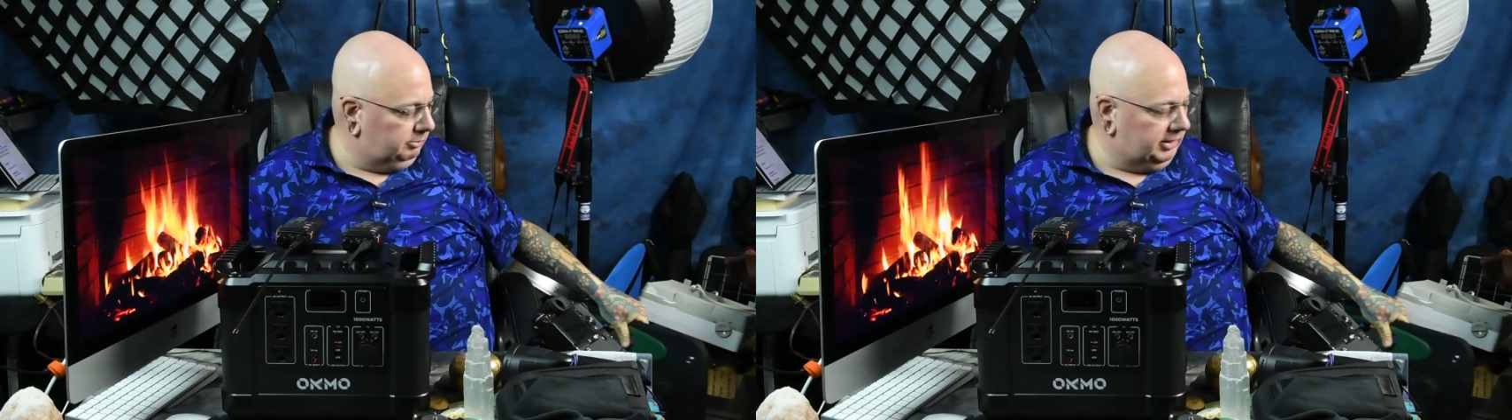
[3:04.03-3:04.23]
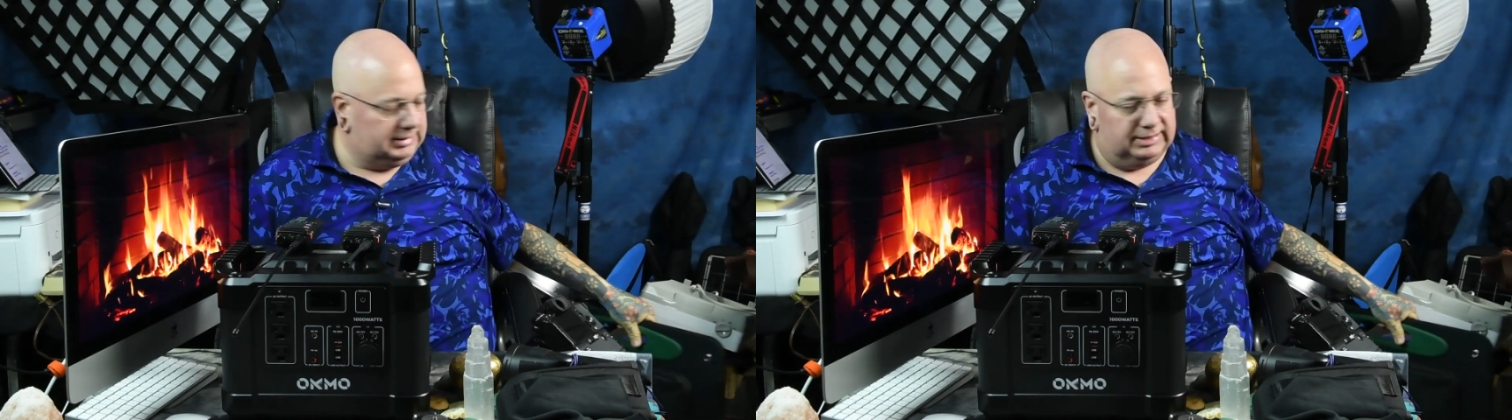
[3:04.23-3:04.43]

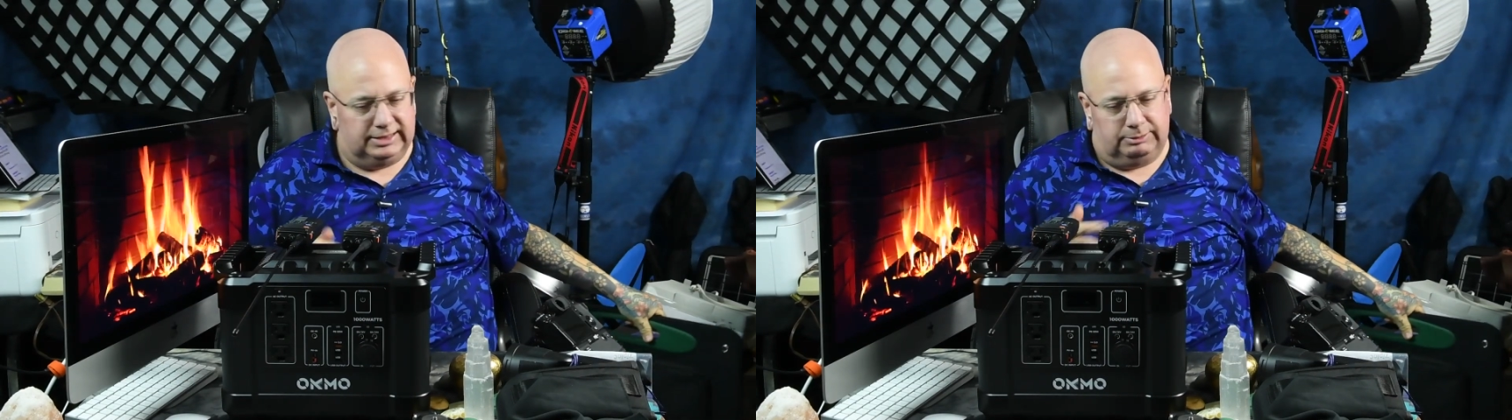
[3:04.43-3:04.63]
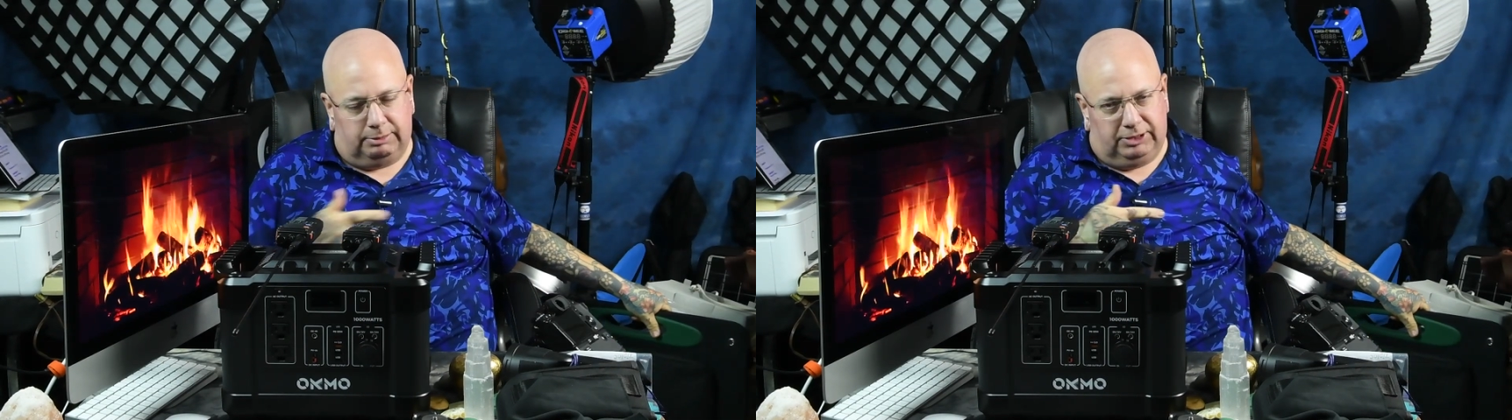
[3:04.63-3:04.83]
and by
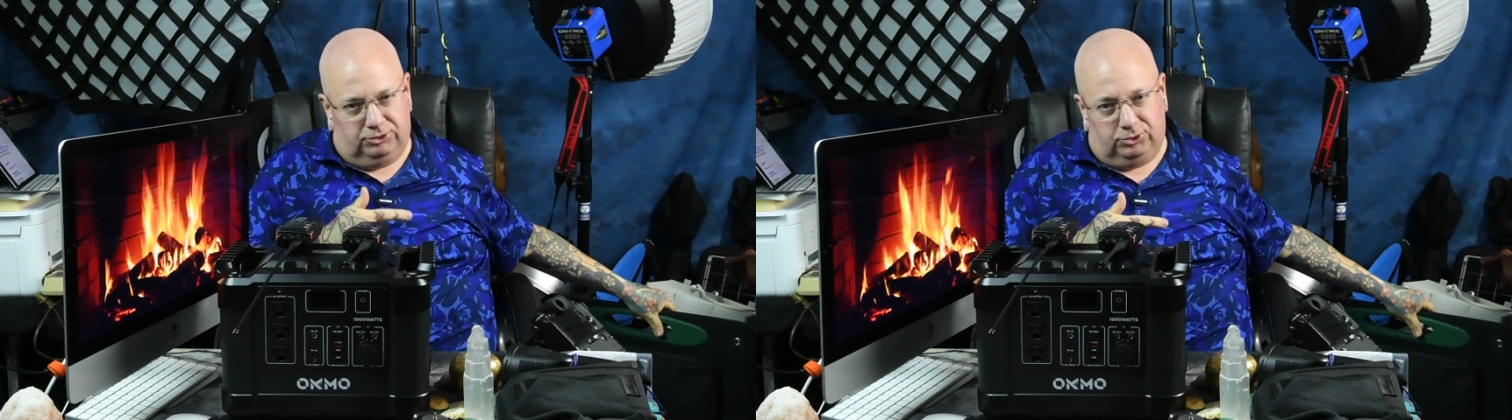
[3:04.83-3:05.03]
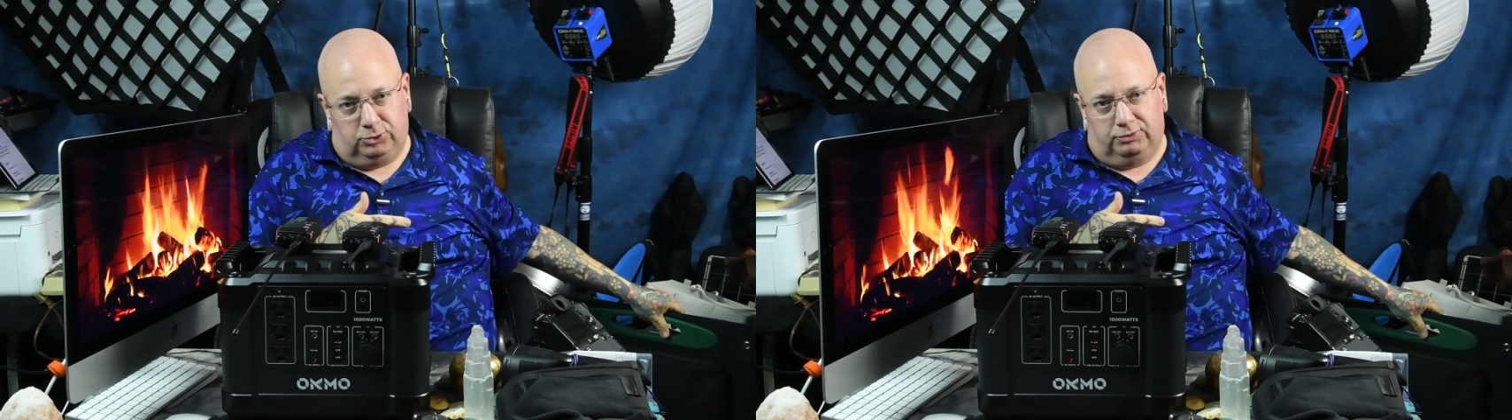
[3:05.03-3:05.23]
system, I
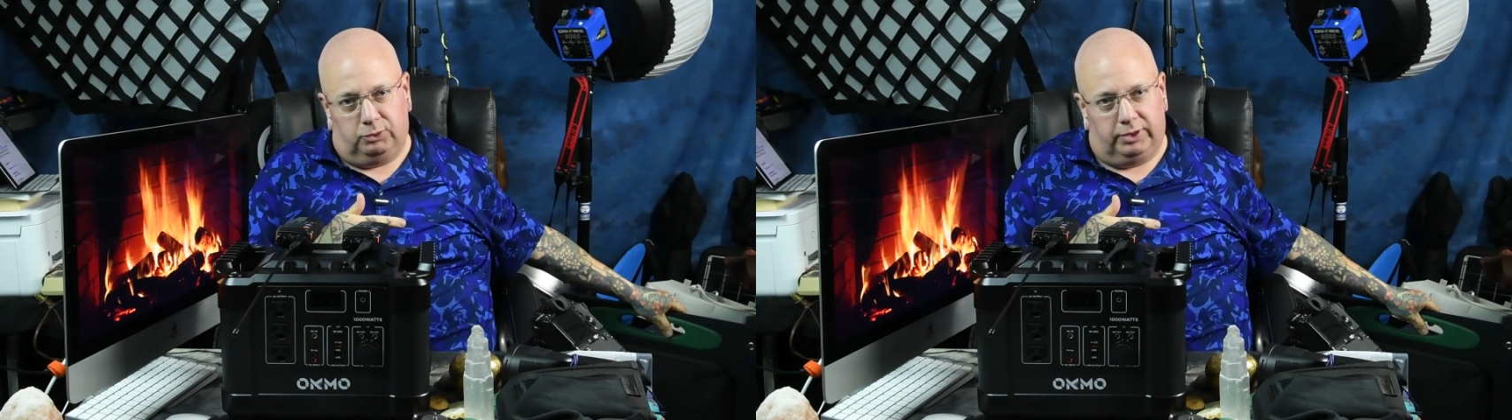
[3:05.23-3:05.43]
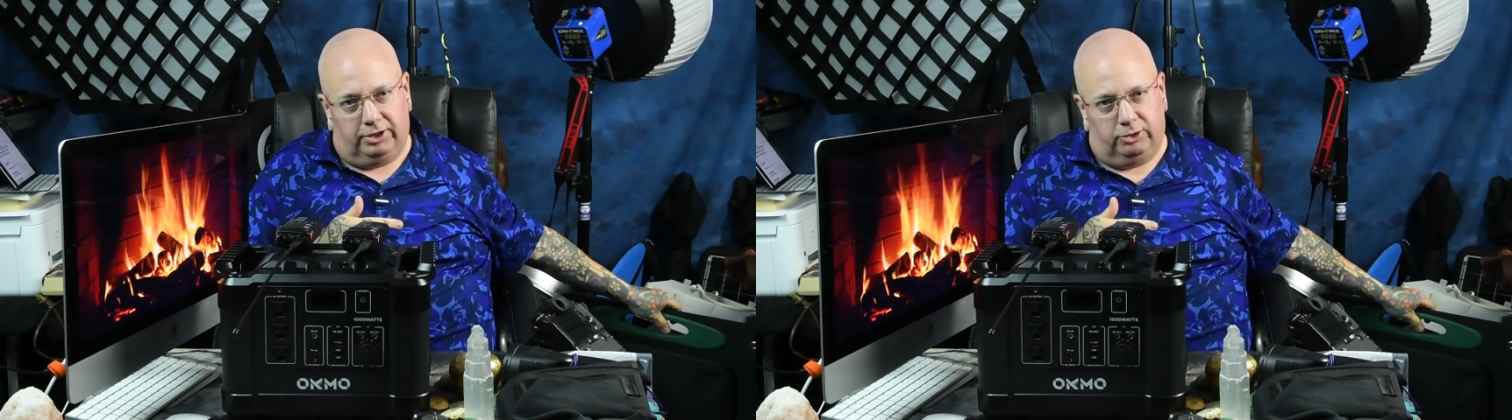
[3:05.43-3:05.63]
mean two of
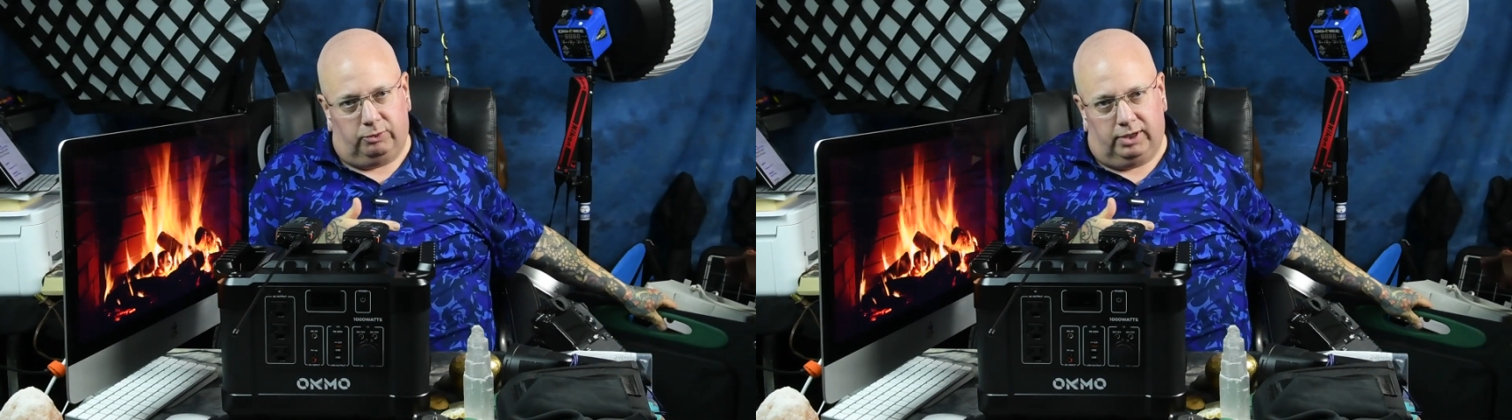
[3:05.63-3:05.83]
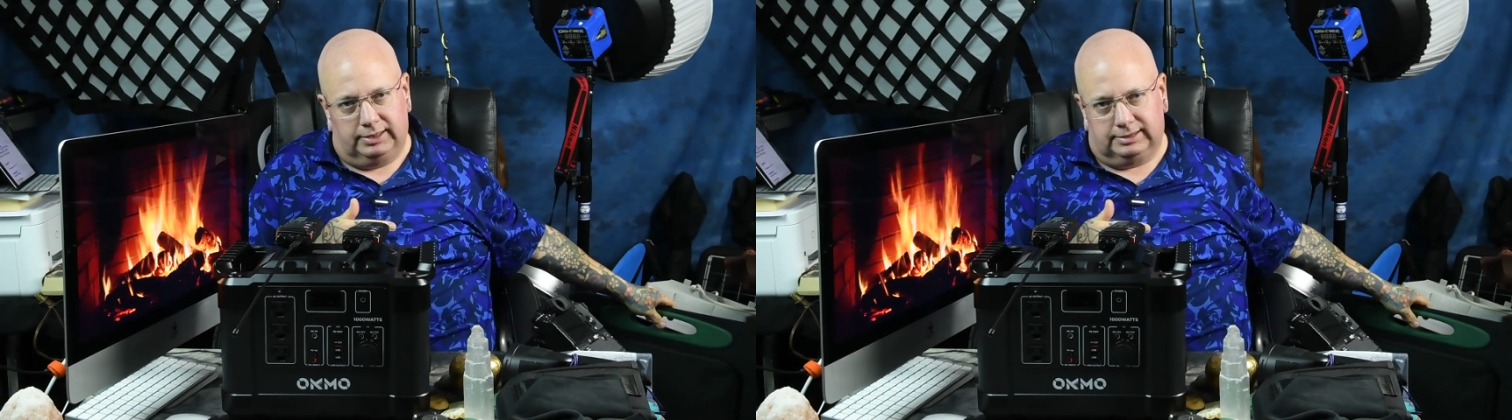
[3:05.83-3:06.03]
the one hundred
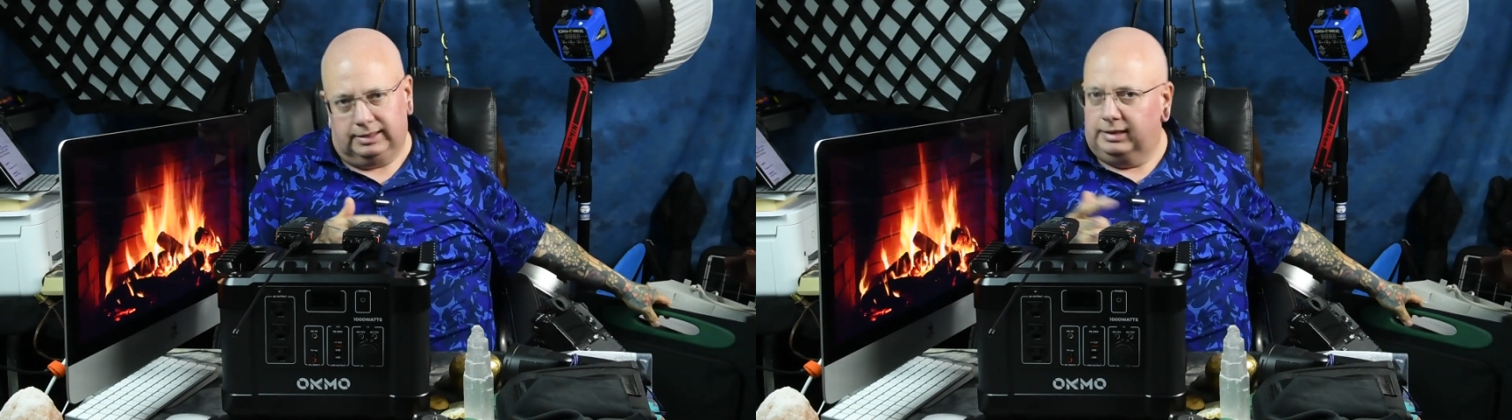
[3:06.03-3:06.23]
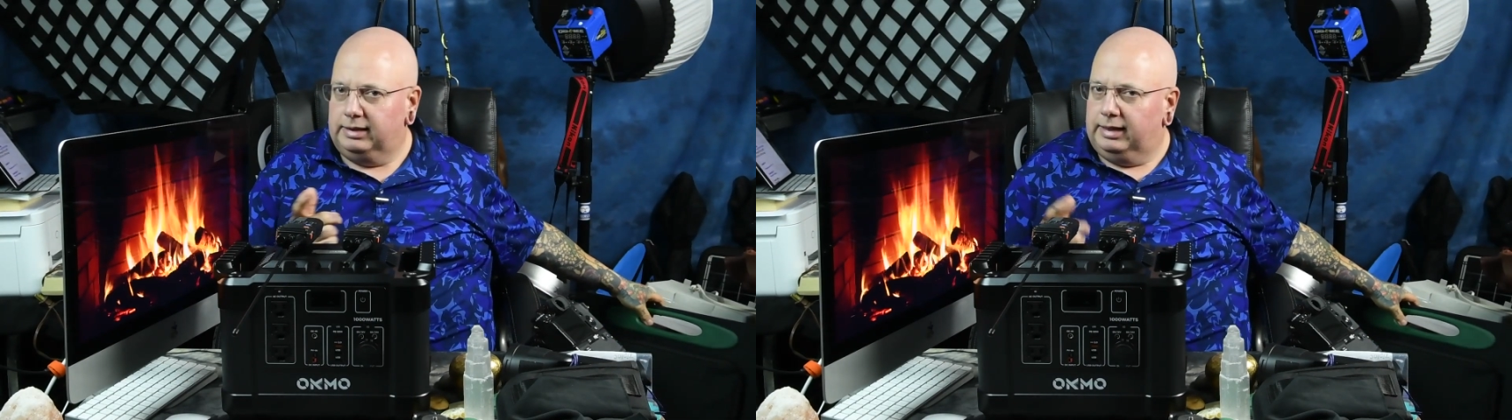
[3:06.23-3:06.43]
watts.